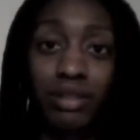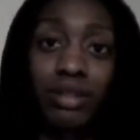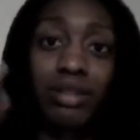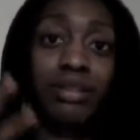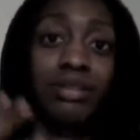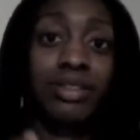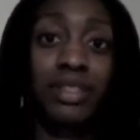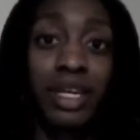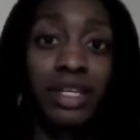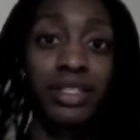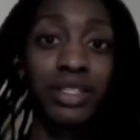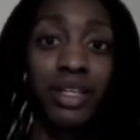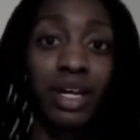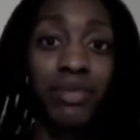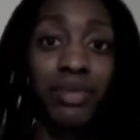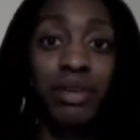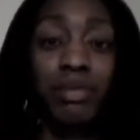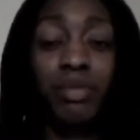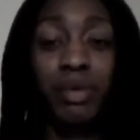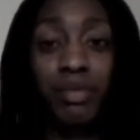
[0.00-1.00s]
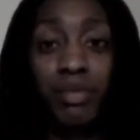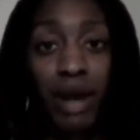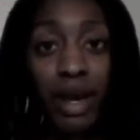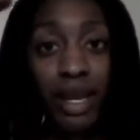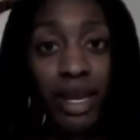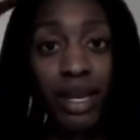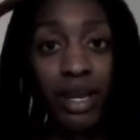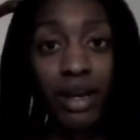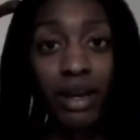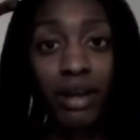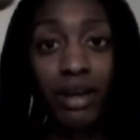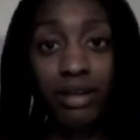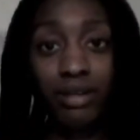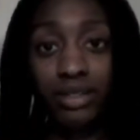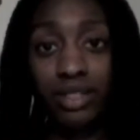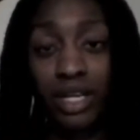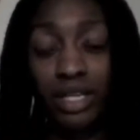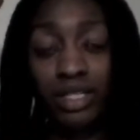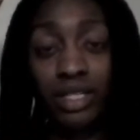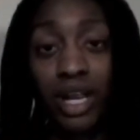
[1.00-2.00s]
section of it, but my hair
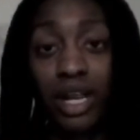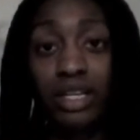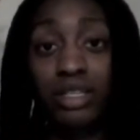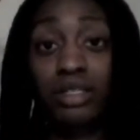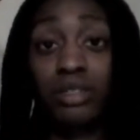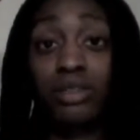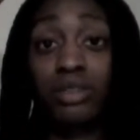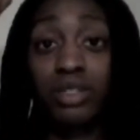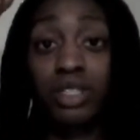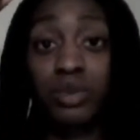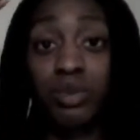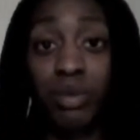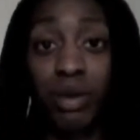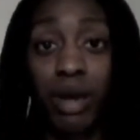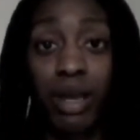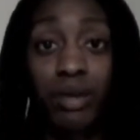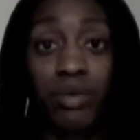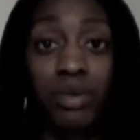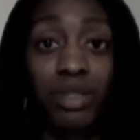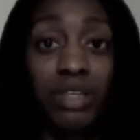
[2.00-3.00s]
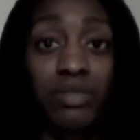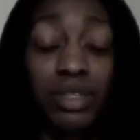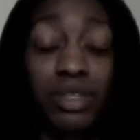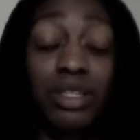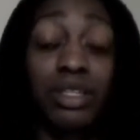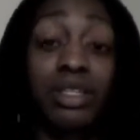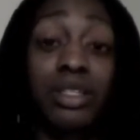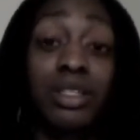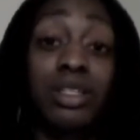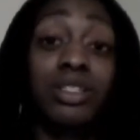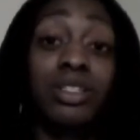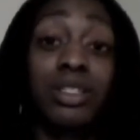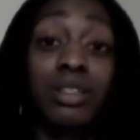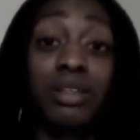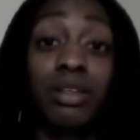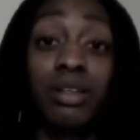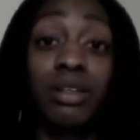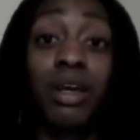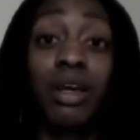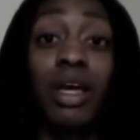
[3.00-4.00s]
section I usually spray with leave-in
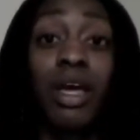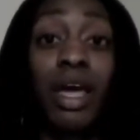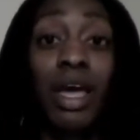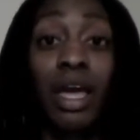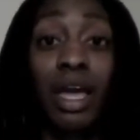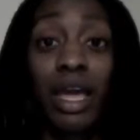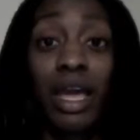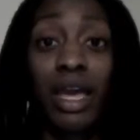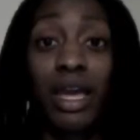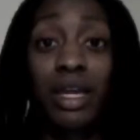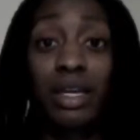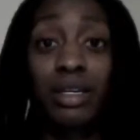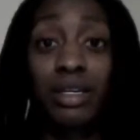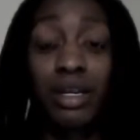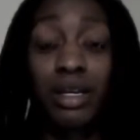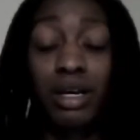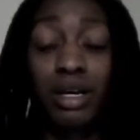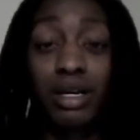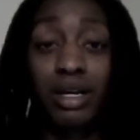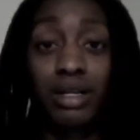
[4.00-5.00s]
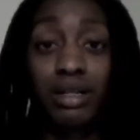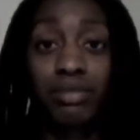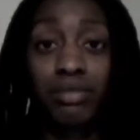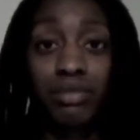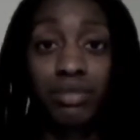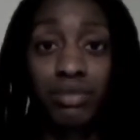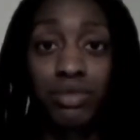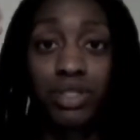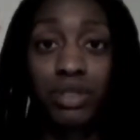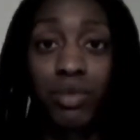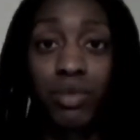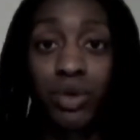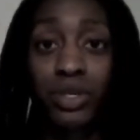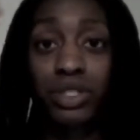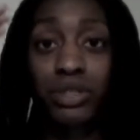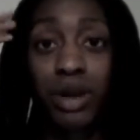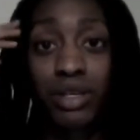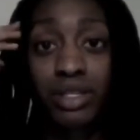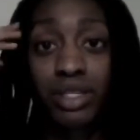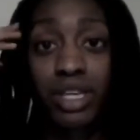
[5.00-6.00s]
conditioner and some
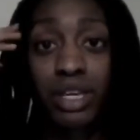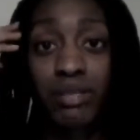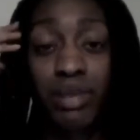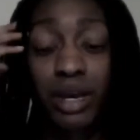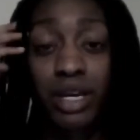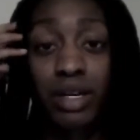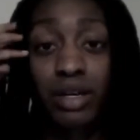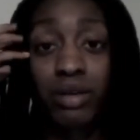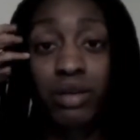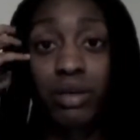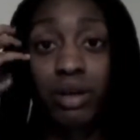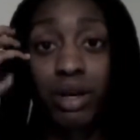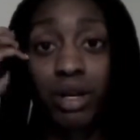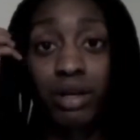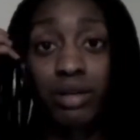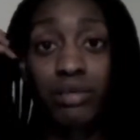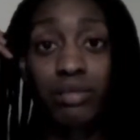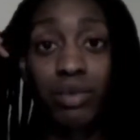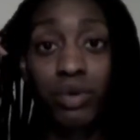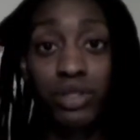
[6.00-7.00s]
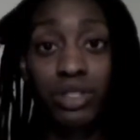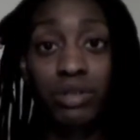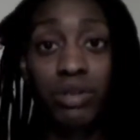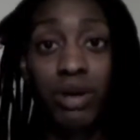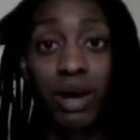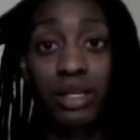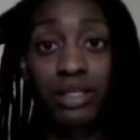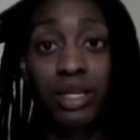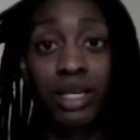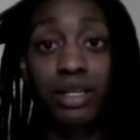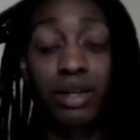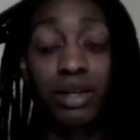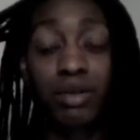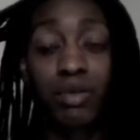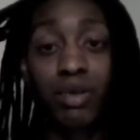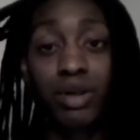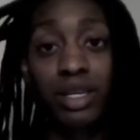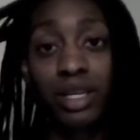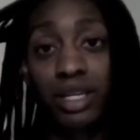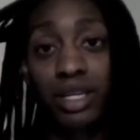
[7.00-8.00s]
moisturizer to keep my hair moisturized. I don't
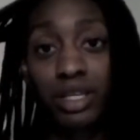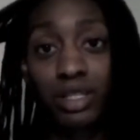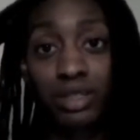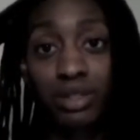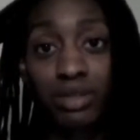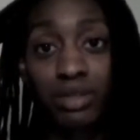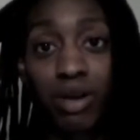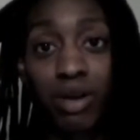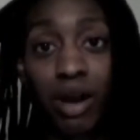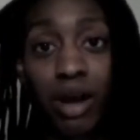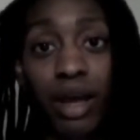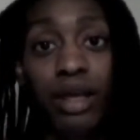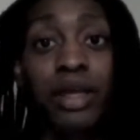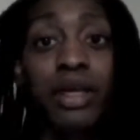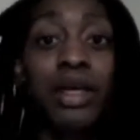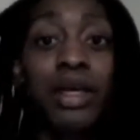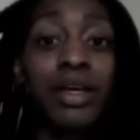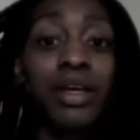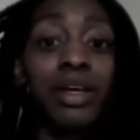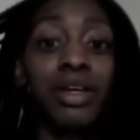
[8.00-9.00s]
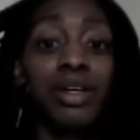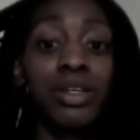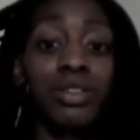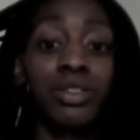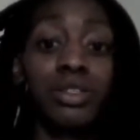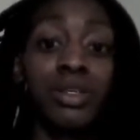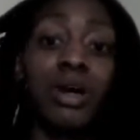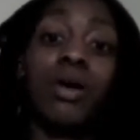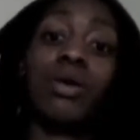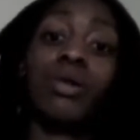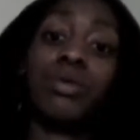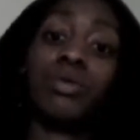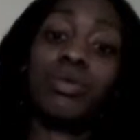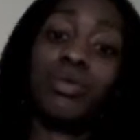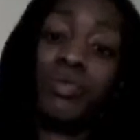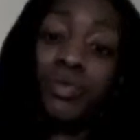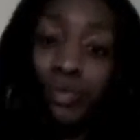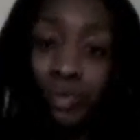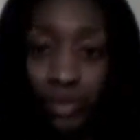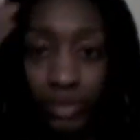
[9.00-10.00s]
want to get in too dry. So
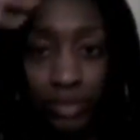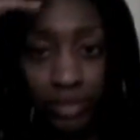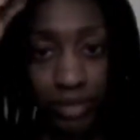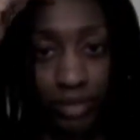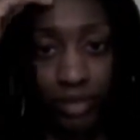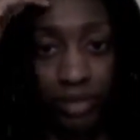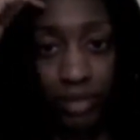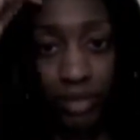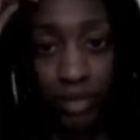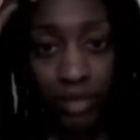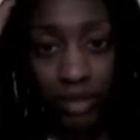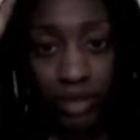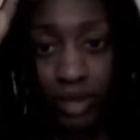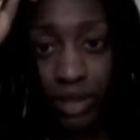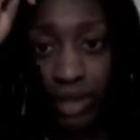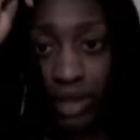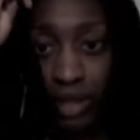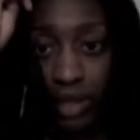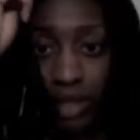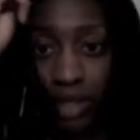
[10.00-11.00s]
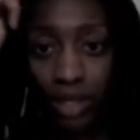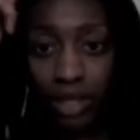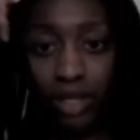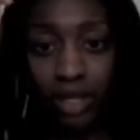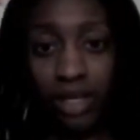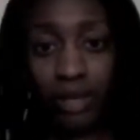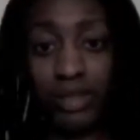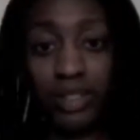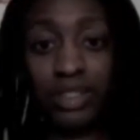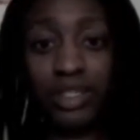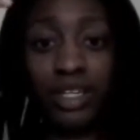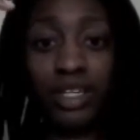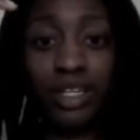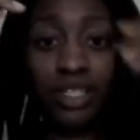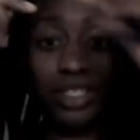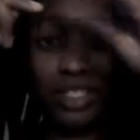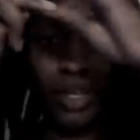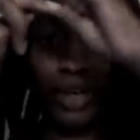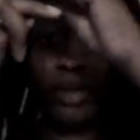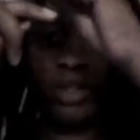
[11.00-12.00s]
I'm just going to
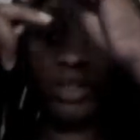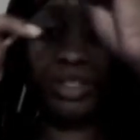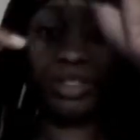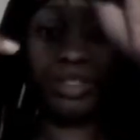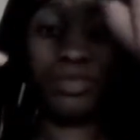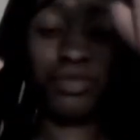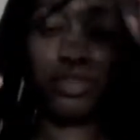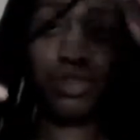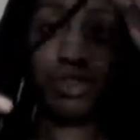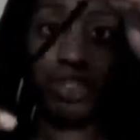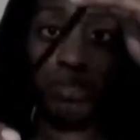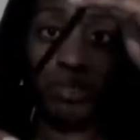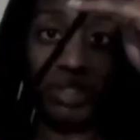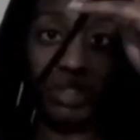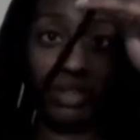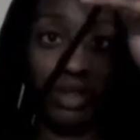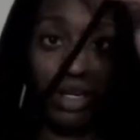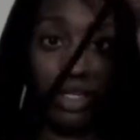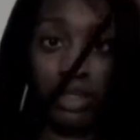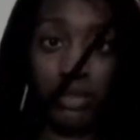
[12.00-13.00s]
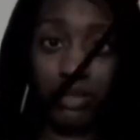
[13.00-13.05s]
show you just for demonstration